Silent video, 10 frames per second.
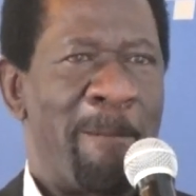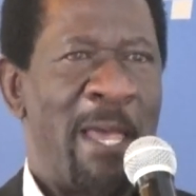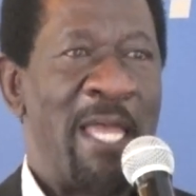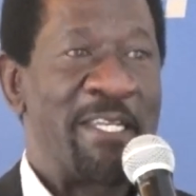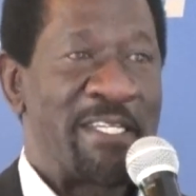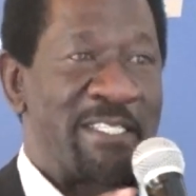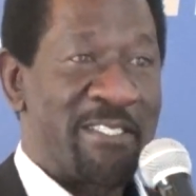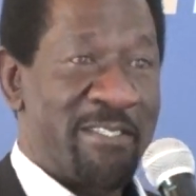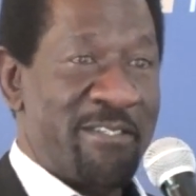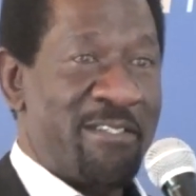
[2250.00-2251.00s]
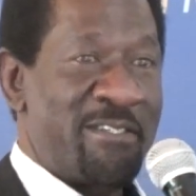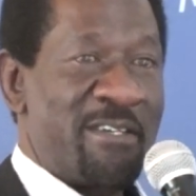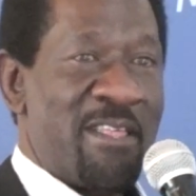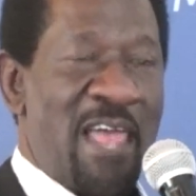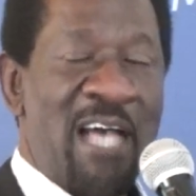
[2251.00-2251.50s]
And
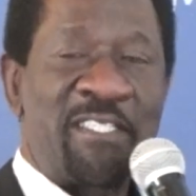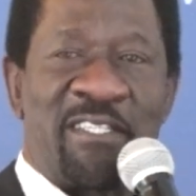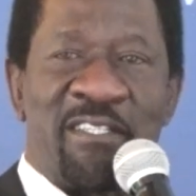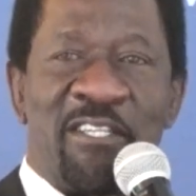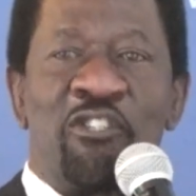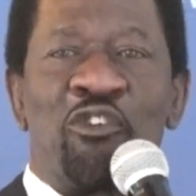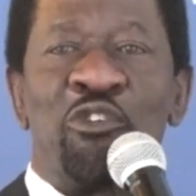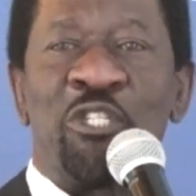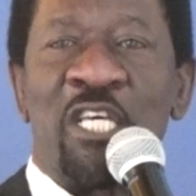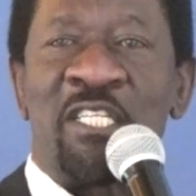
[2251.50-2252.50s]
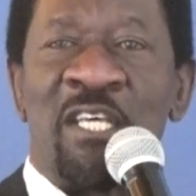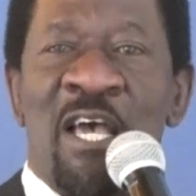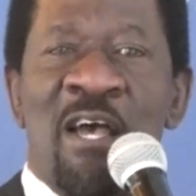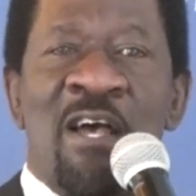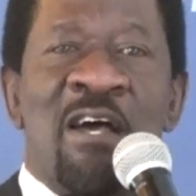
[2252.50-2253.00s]
that introduces
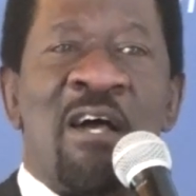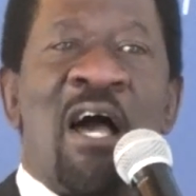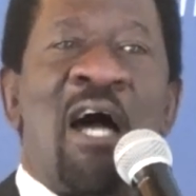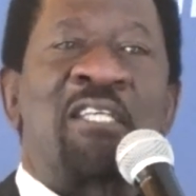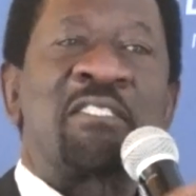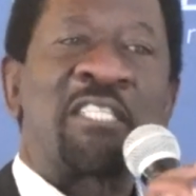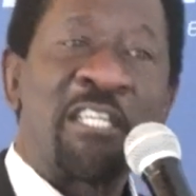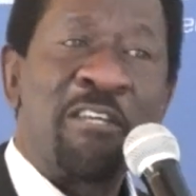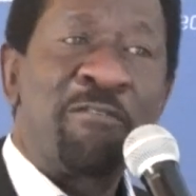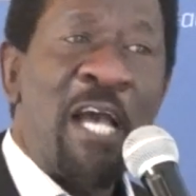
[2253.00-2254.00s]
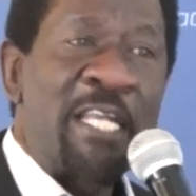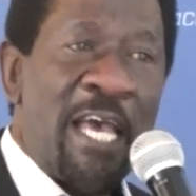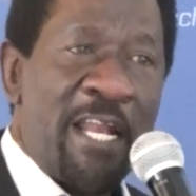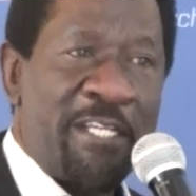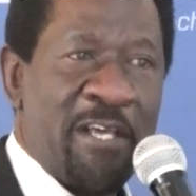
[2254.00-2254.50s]
a significant
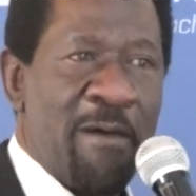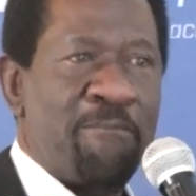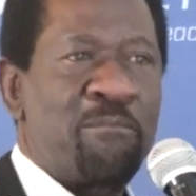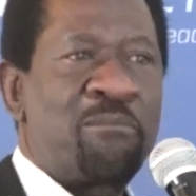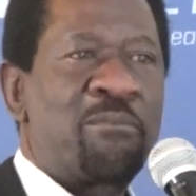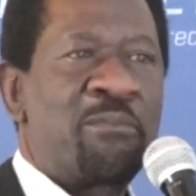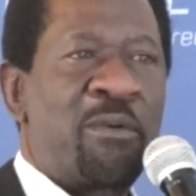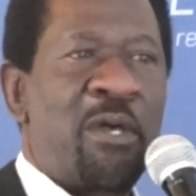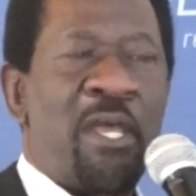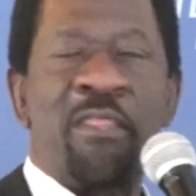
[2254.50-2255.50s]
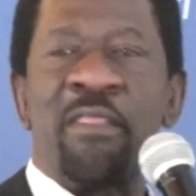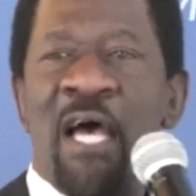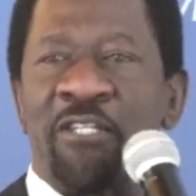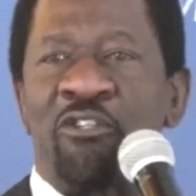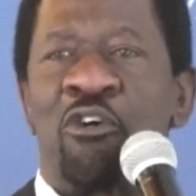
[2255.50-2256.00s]
error term in
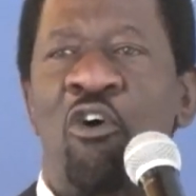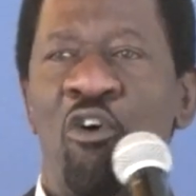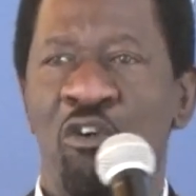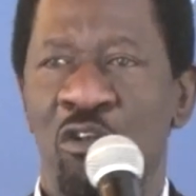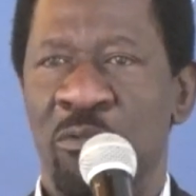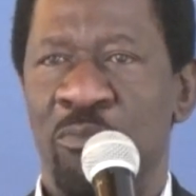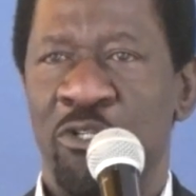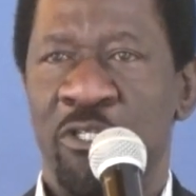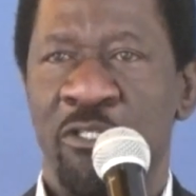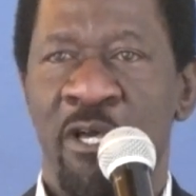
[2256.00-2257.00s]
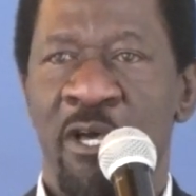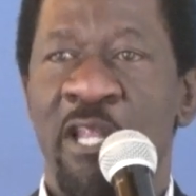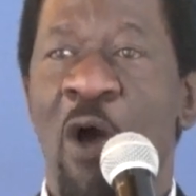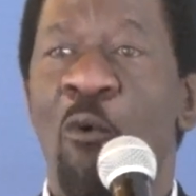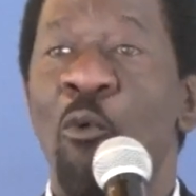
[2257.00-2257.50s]
that whole process.
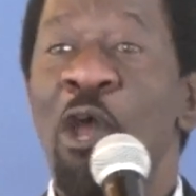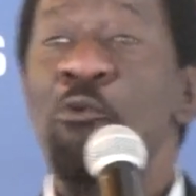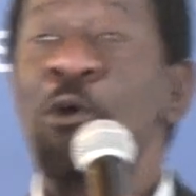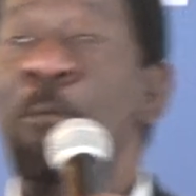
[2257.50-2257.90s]
Now, when we